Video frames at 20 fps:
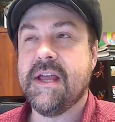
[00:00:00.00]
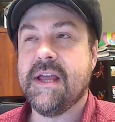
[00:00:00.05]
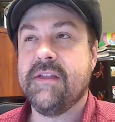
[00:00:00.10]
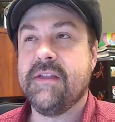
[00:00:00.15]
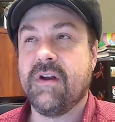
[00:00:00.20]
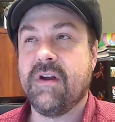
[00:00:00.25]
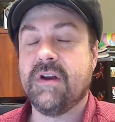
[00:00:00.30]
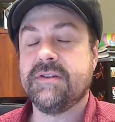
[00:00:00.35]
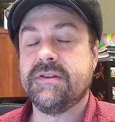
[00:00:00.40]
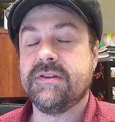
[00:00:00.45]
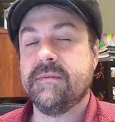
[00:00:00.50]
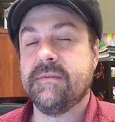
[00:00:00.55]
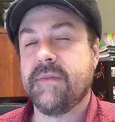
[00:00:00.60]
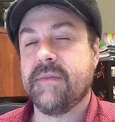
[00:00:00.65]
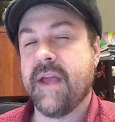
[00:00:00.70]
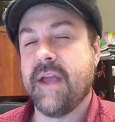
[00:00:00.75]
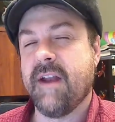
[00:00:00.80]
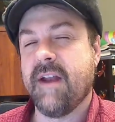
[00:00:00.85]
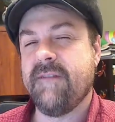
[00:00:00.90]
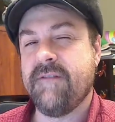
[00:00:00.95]
There are some
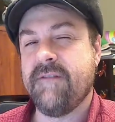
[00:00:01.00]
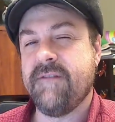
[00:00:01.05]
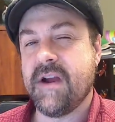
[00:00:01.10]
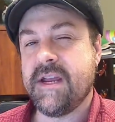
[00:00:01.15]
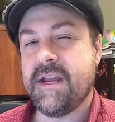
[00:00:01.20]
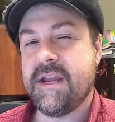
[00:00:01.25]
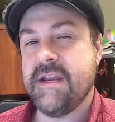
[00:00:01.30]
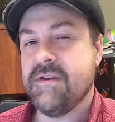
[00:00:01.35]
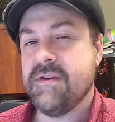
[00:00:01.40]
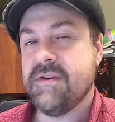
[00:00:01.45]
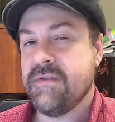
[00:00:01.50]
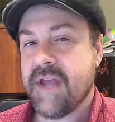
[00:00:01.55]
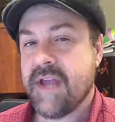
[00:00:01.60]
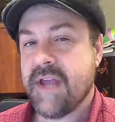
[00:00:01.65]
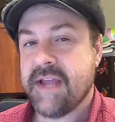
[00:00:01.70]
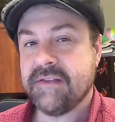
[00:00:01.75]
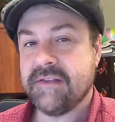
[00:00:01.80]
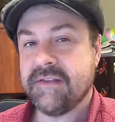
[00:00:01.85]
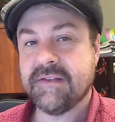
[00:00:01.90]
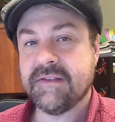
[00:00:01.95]
kind of funky due
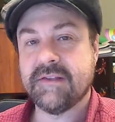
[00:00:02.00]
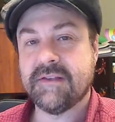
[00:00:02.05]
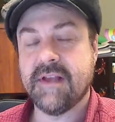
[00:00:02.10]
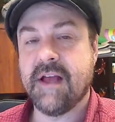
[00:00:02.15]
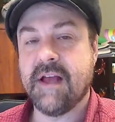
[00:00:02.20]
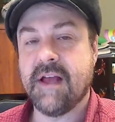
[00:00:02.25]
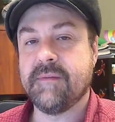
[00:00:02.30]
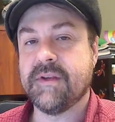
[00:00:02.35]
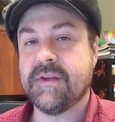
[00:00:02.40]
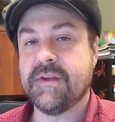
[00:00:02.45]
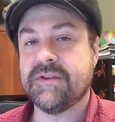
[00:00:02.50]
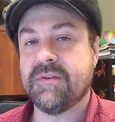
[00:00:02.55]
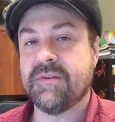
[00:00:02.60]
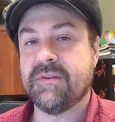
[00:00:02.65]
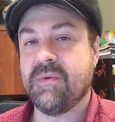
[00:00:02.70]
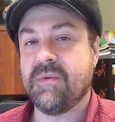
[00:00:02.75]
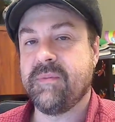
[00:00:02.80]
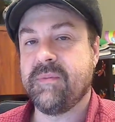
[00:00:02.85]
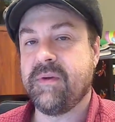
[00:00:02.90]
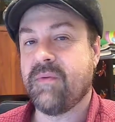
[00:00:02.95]
dates because there
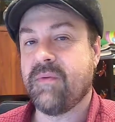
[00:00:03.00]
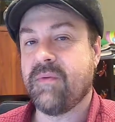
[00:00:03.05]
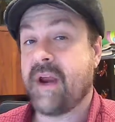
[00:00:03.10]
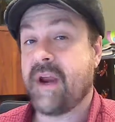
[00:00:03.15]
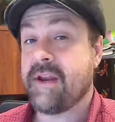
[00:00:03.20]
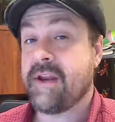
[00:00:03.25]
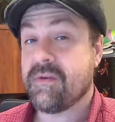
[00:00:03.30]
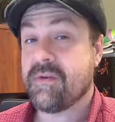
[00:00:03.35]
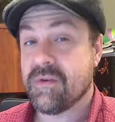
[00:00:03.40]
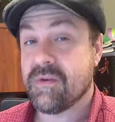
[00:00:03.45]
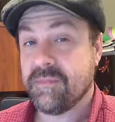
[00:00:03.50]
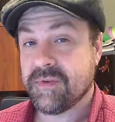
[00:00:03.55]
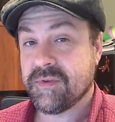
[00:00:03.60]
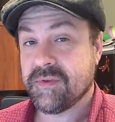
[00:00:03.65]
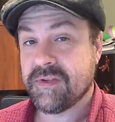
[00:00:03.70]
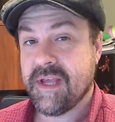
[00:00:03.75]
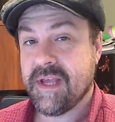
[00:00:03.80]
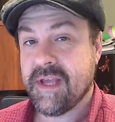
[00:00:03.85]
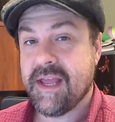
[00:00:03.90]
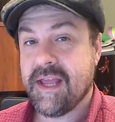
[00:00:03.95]
will be writing
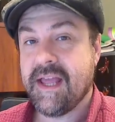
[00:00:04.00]
groups